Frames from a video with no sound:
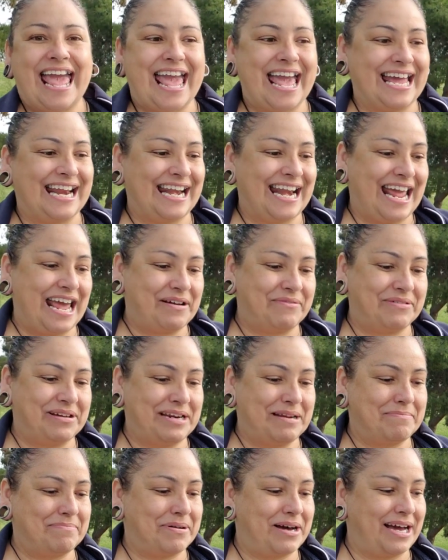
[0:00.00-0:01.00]
And I
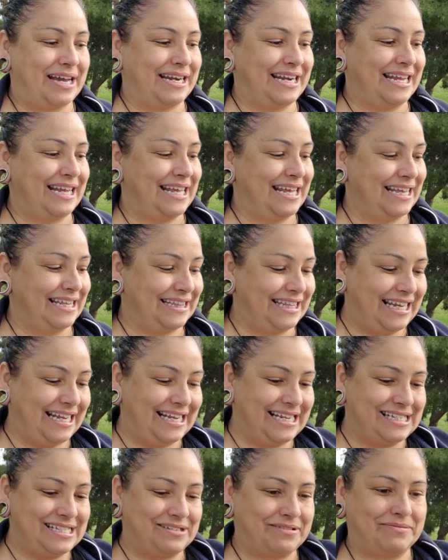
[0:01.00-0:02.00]
went and bought
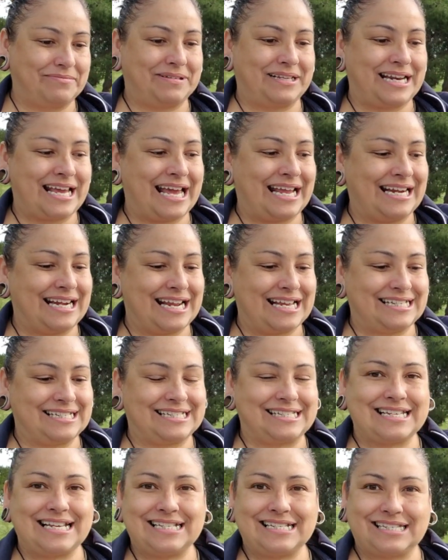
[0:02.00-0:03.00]
these from the 99
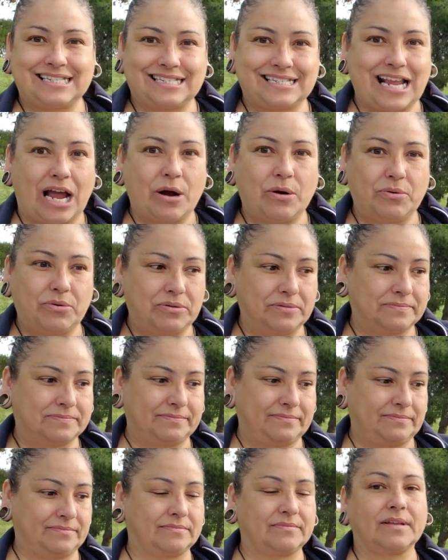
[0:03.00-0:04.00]
cents store.
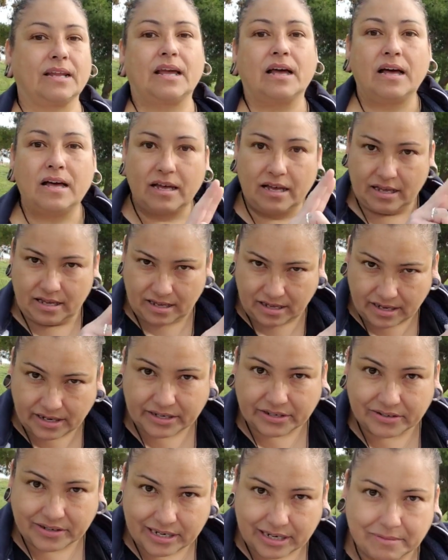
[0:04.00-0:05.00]

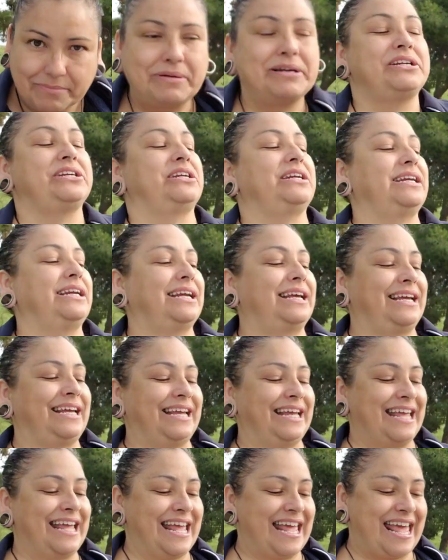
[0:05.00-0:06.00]
Hooker on a budget.
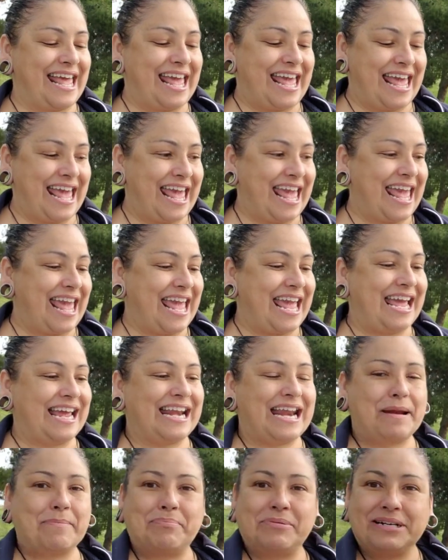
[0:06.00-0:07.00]

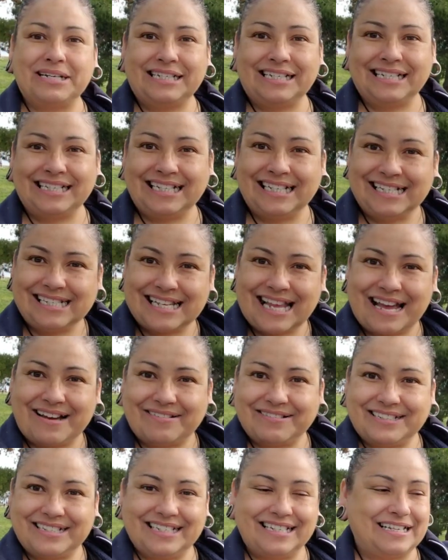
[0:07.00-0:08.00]
And I printed these
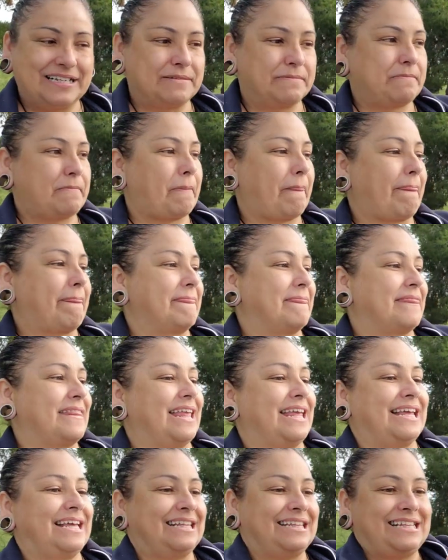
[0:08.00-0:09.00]
out.
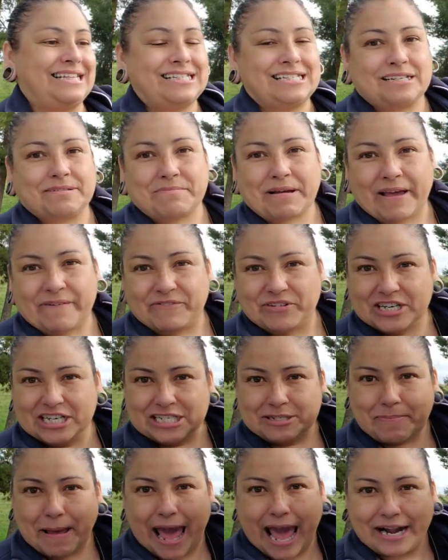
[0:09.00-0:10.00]
These are my
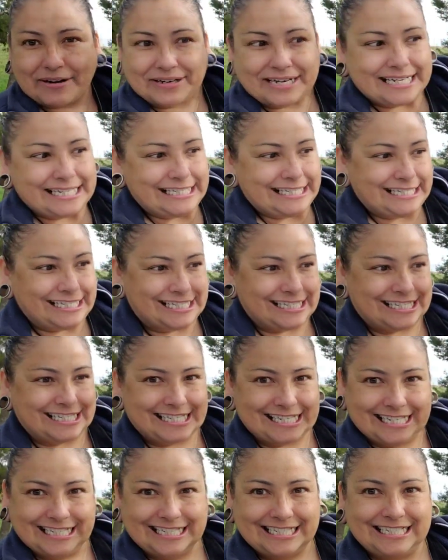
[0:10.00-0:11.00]
first
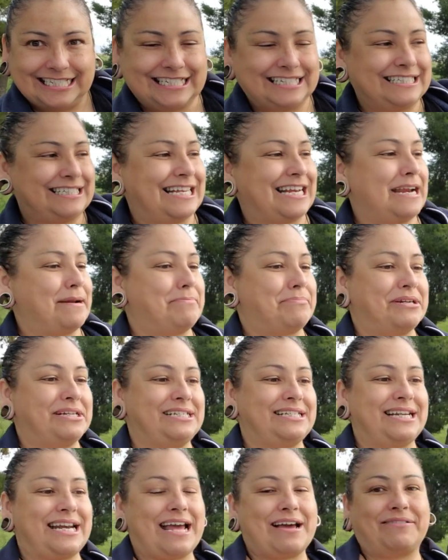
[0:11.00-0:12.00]
patterns that I
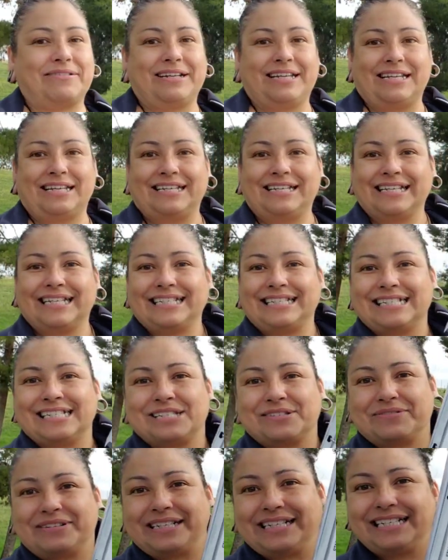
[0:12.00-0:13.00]
printed out. Look at
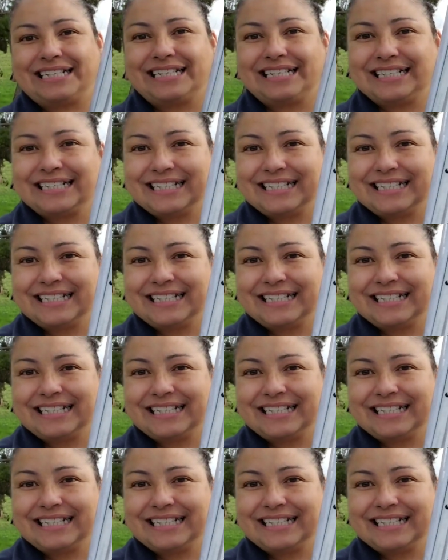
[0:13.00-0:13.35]
this one.